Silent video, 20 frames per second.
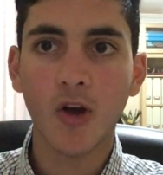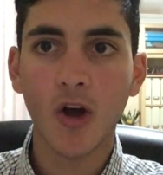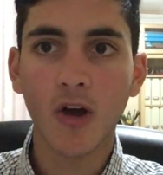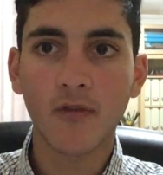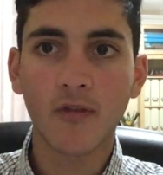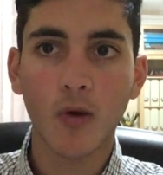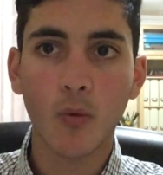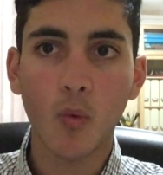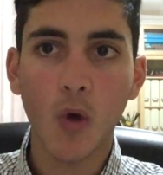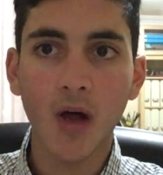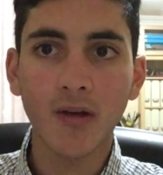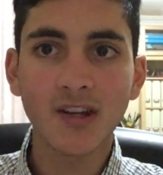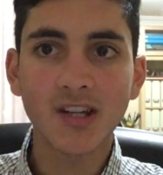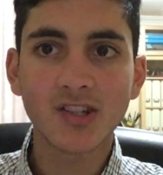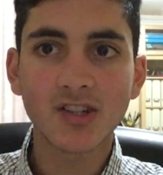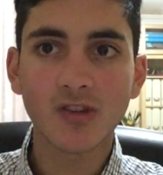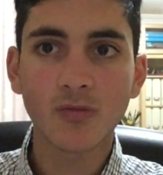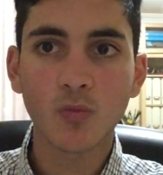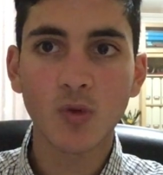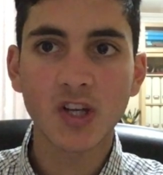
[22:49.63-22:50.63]
over at
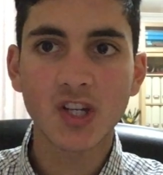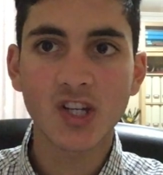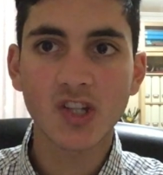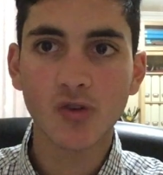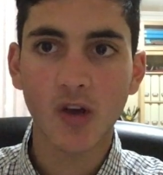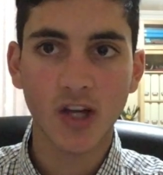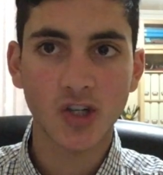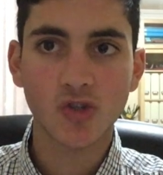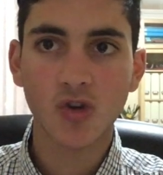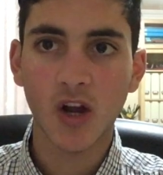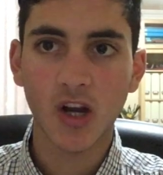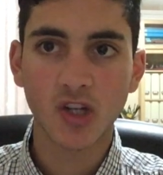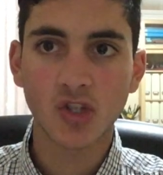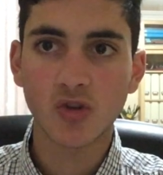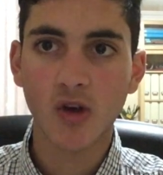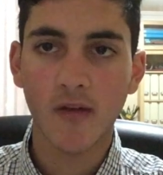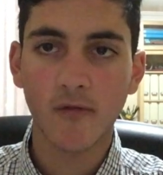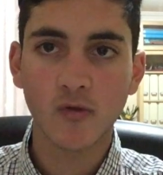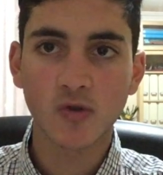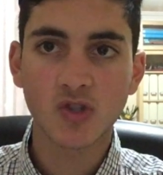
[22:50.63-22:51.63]
Wellington, which is like trying to
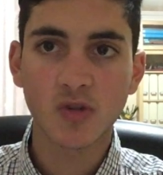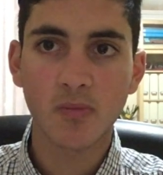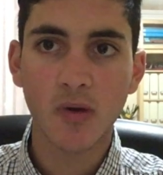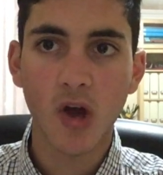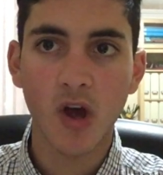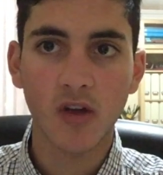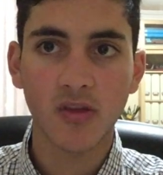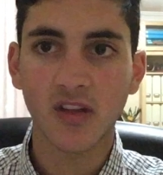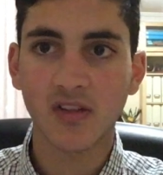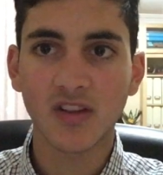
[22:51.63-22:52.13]
travel to Perth?